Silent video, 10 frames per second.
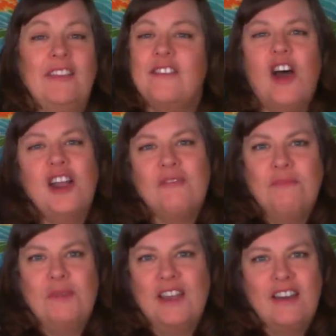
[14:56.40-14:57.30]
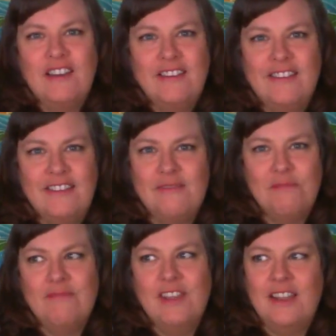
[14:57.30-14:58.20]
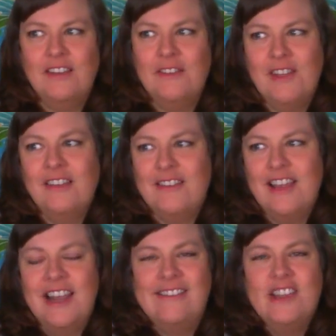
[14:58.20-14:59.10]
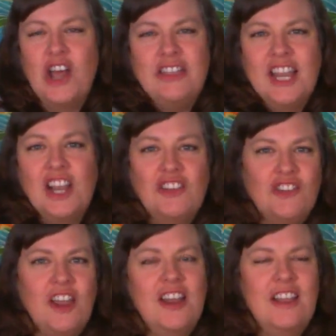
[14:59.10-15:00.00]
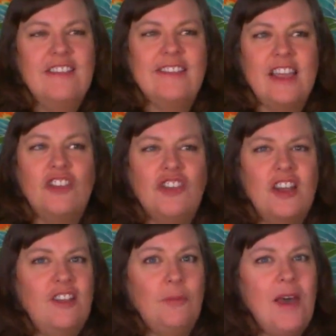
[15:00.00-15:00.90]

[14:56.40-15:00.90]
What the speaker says: it's not because it's nothing Chinese. It's like a Chinese